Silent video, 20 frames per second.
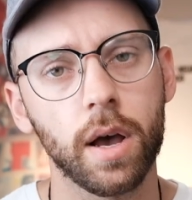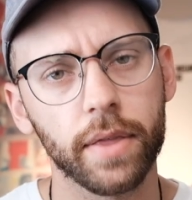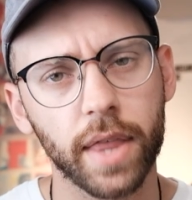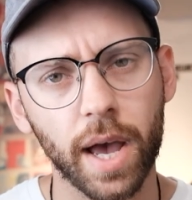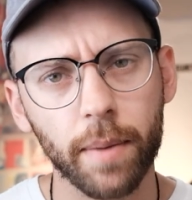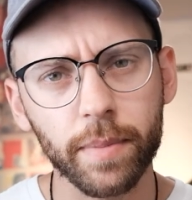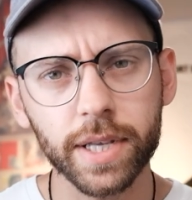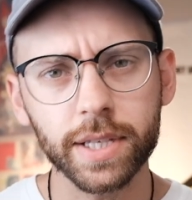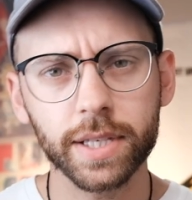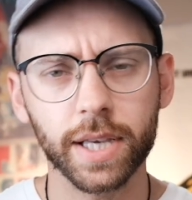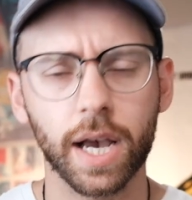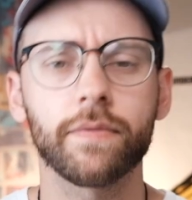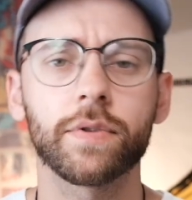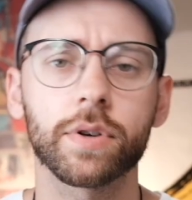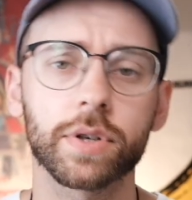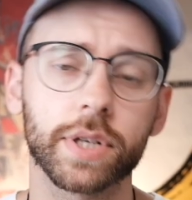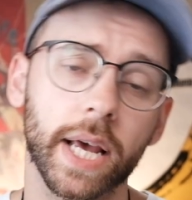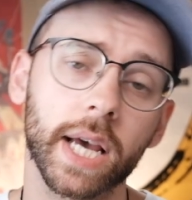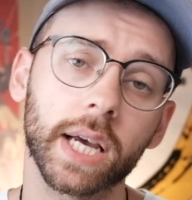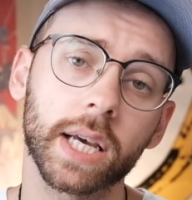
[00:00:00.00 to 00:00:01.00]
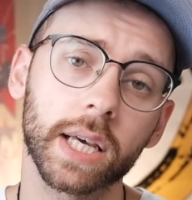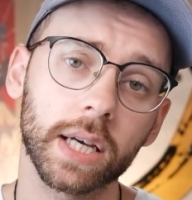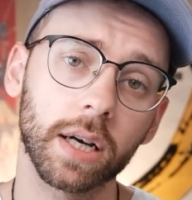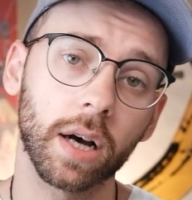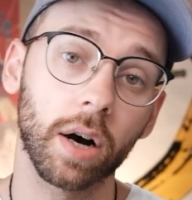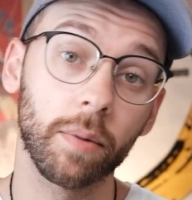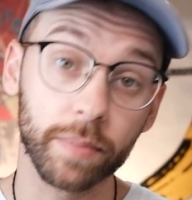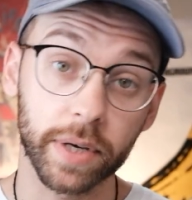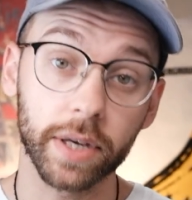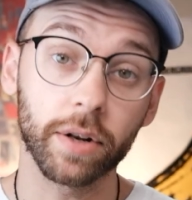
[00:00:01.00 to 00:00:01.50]
That means after taking
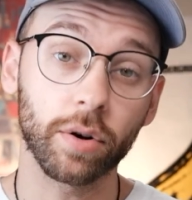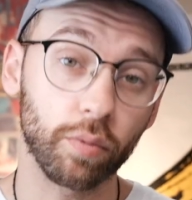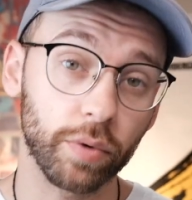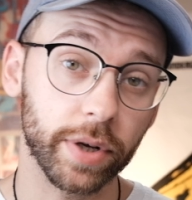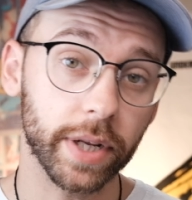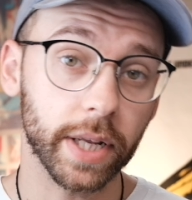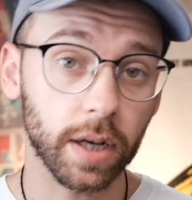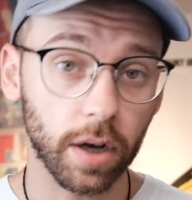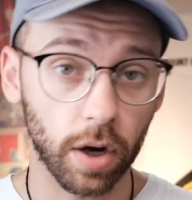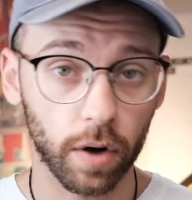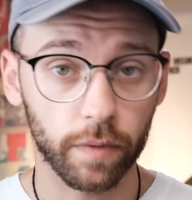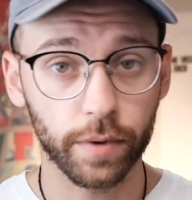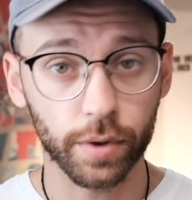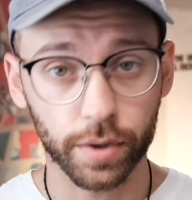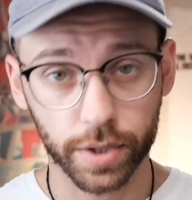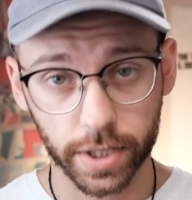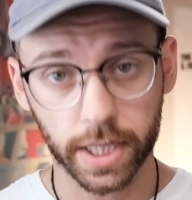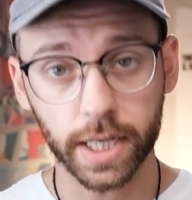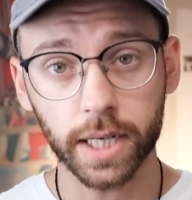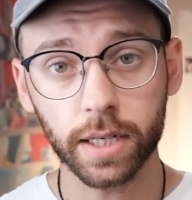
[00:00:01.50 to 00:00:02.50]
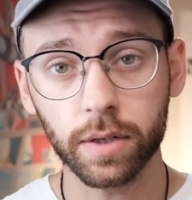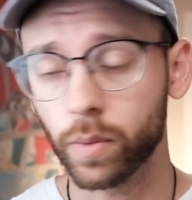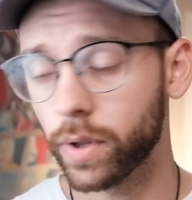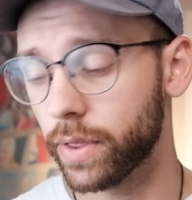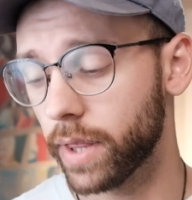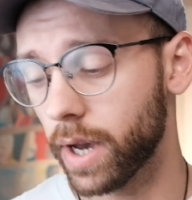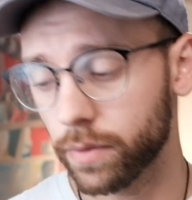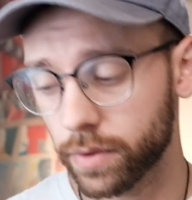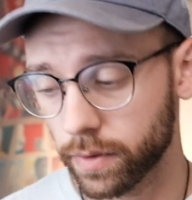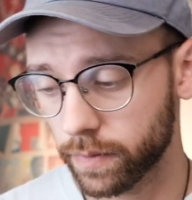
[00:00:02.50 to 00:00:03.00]
a meter reading of your scene
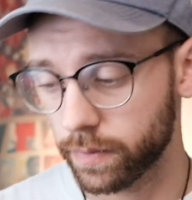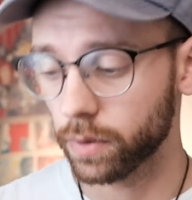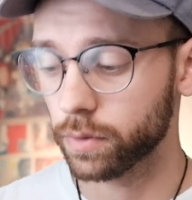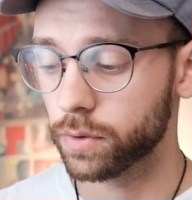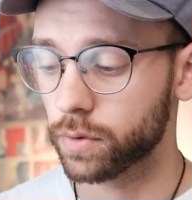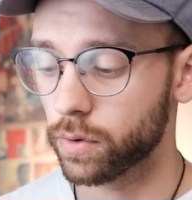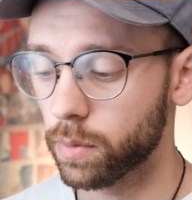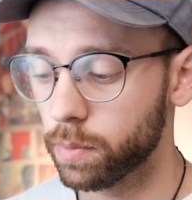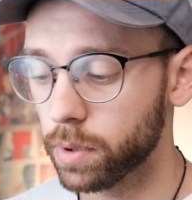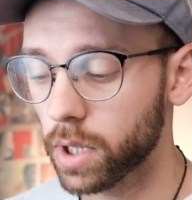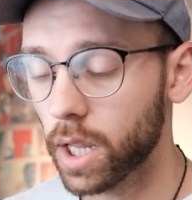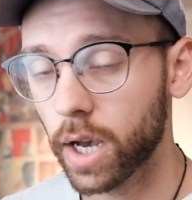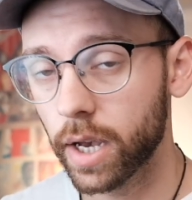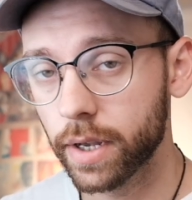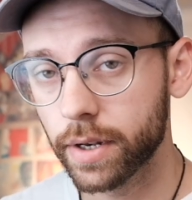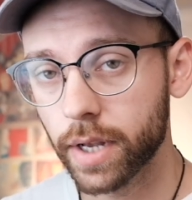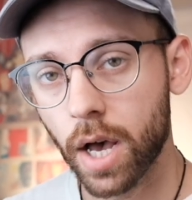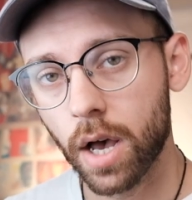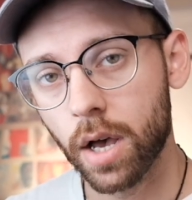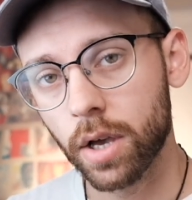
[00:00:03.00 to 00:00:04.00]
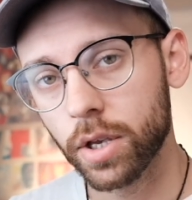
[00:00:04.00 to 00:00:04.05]
without the filter applied,